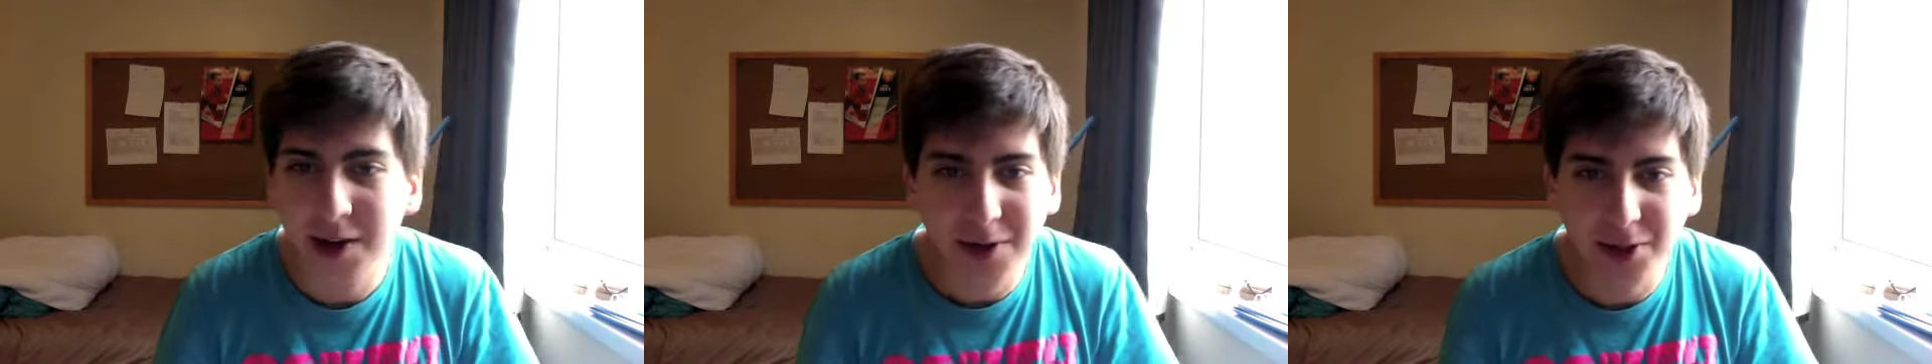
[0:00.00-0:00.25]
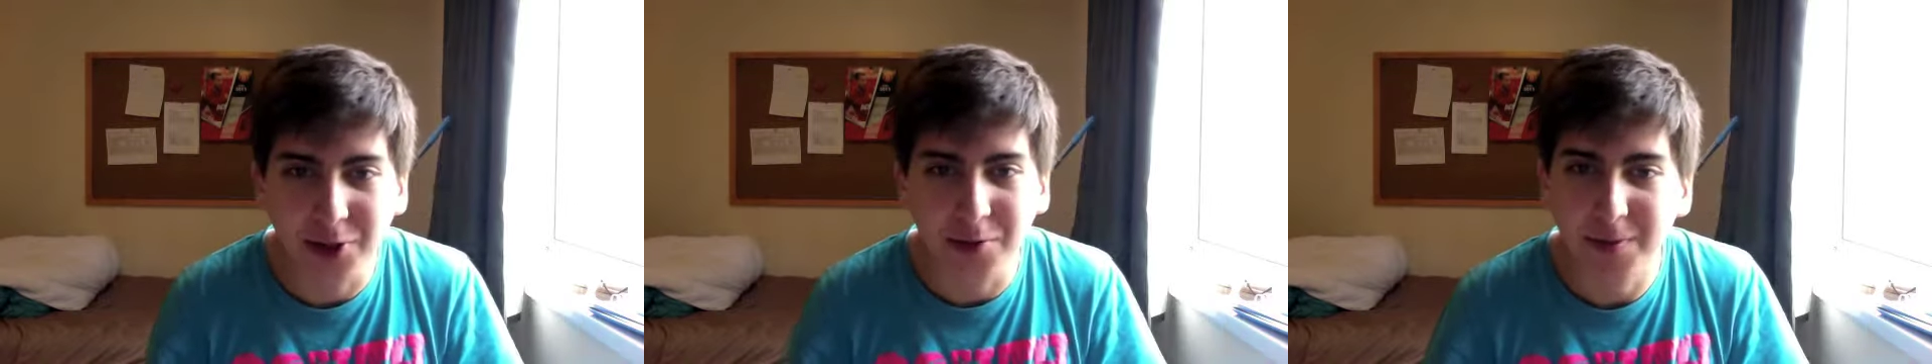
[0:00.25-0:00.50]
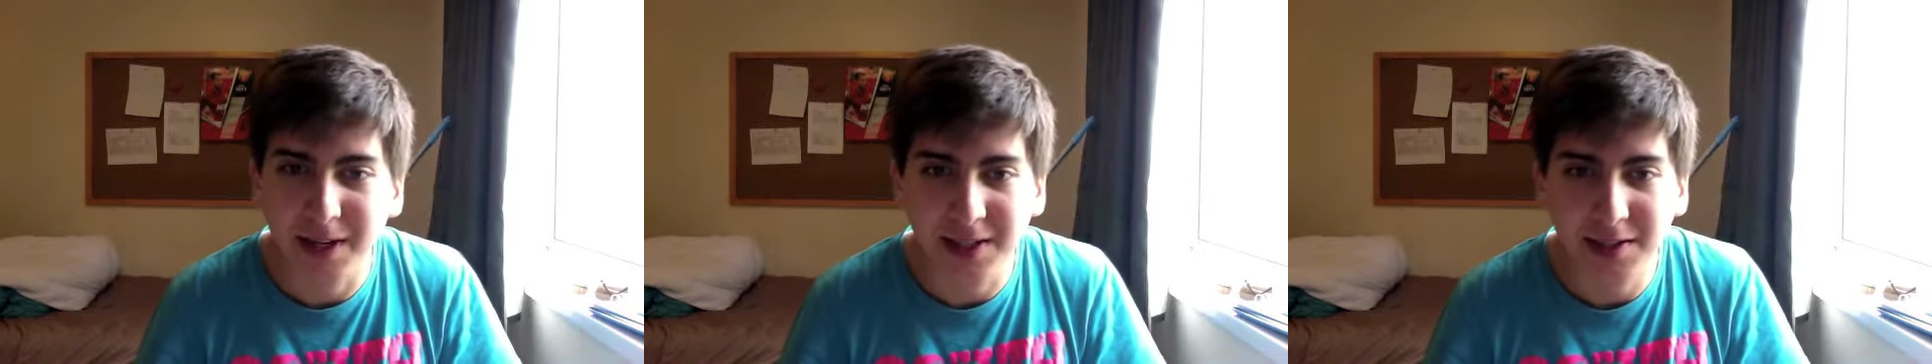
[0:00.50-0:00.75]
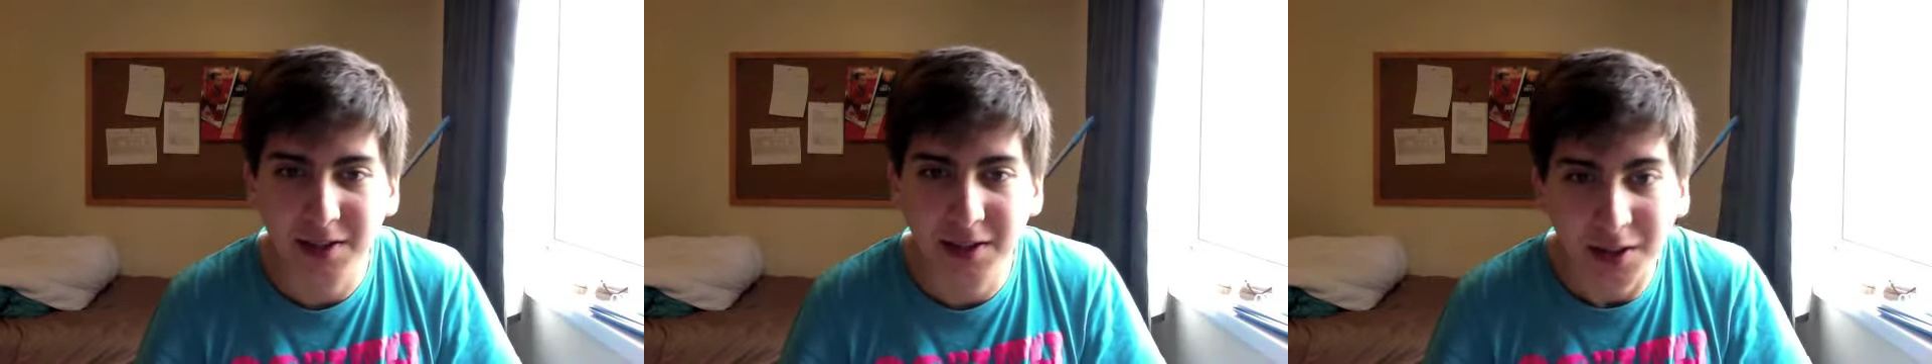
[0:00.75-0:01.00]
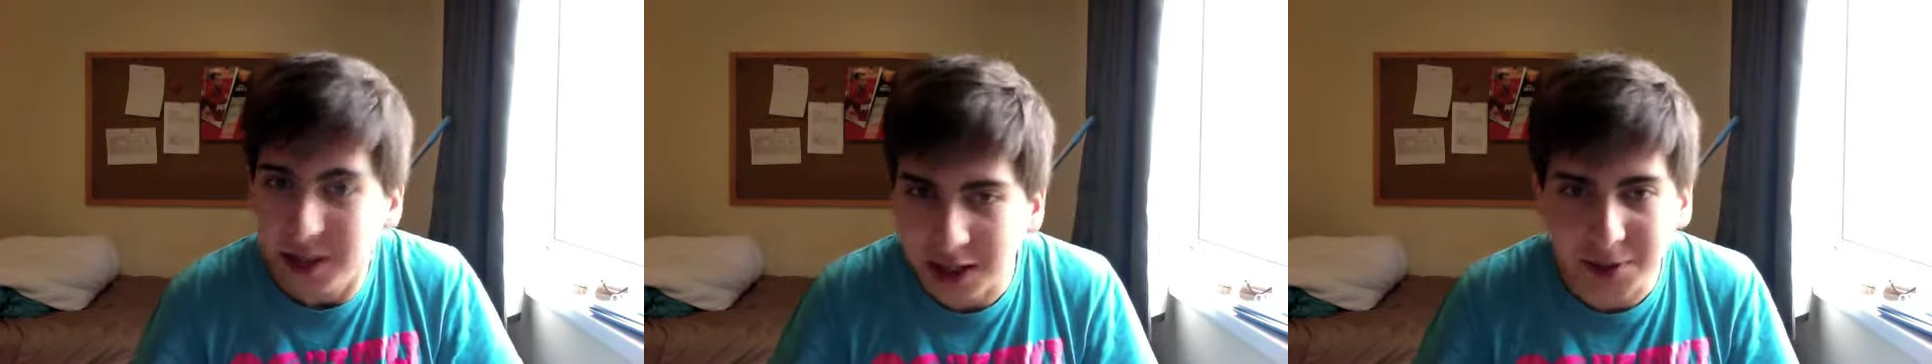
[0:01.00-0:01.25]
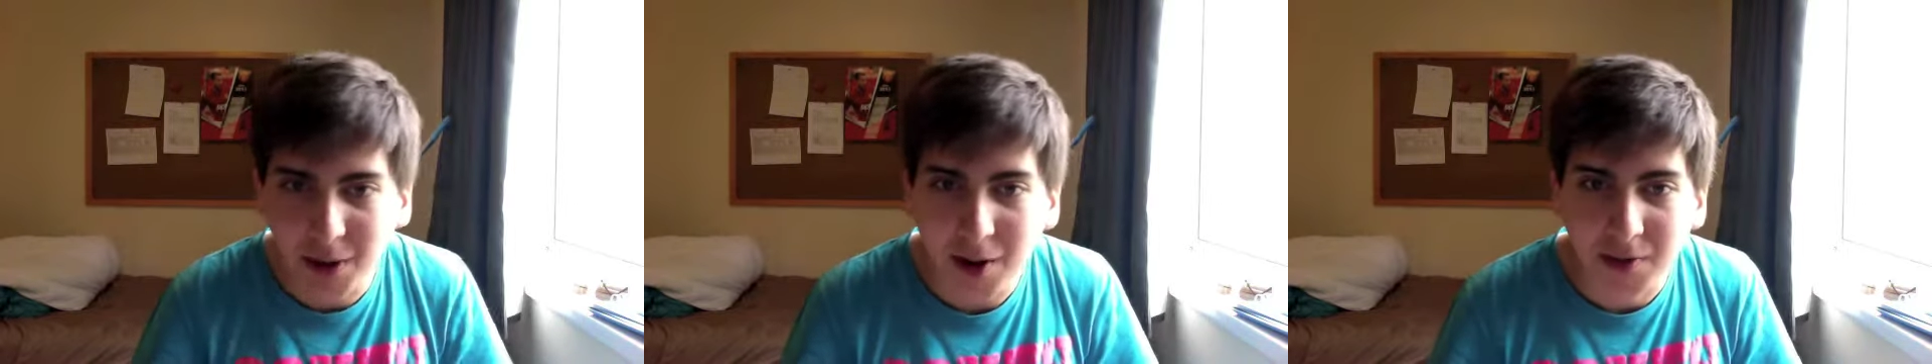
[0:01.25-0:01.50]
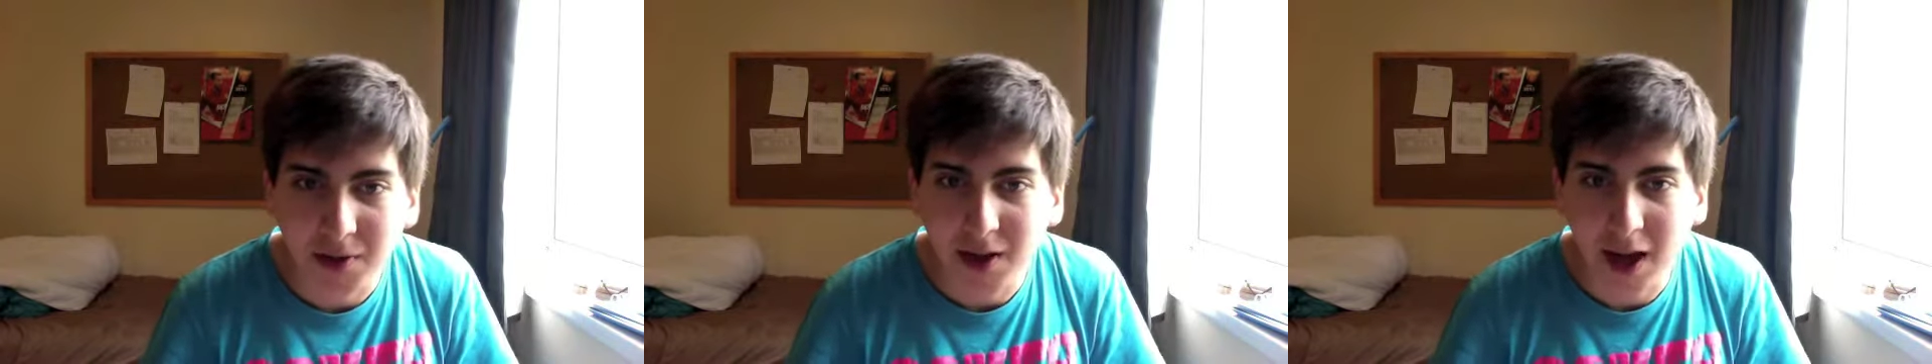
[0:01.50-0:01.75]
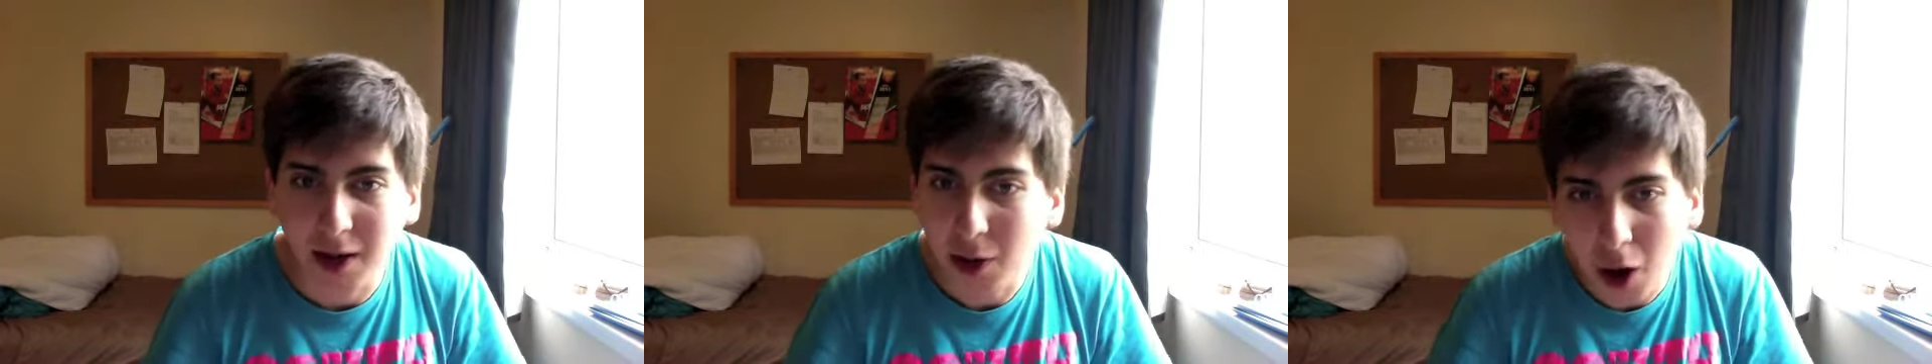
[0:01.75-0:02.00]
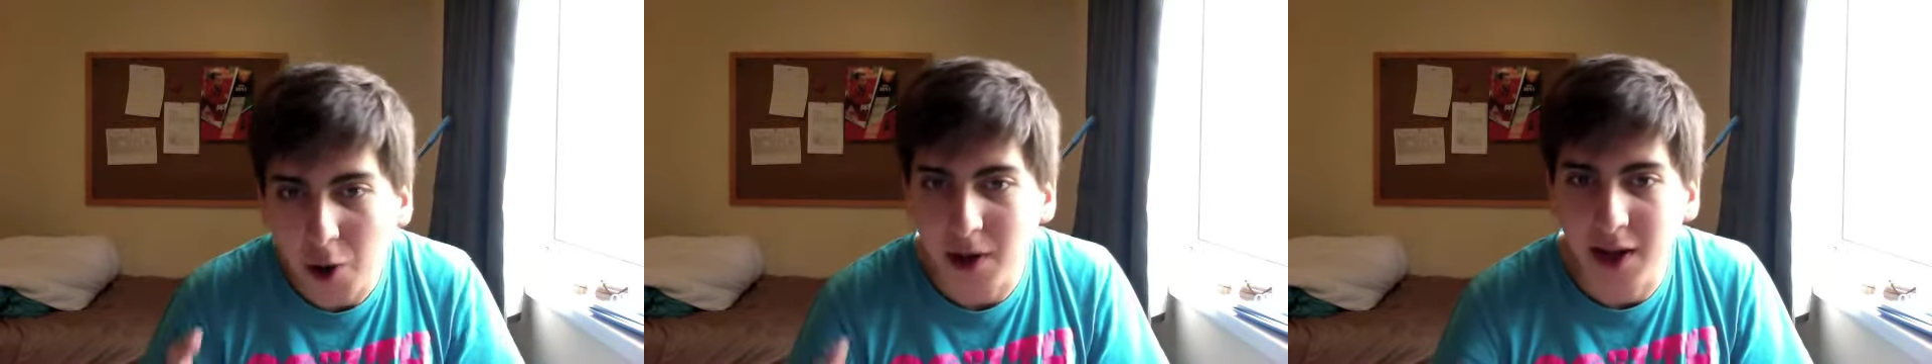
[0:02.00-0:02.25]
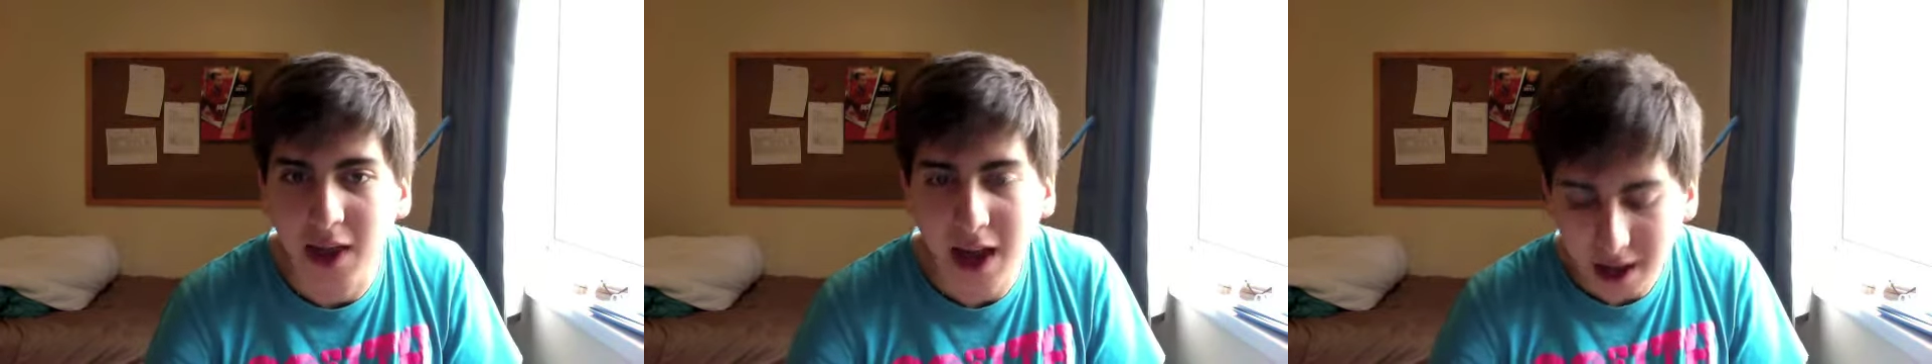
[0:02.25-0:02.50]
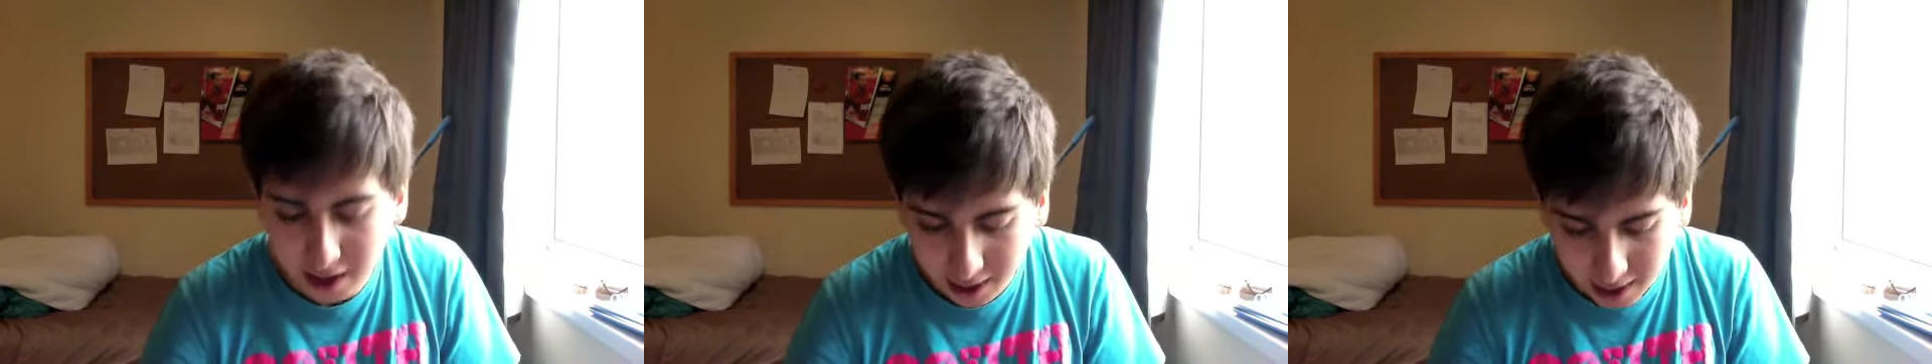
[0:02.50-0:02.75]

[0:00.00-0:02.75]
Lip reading: Student Beans does both. And not only that,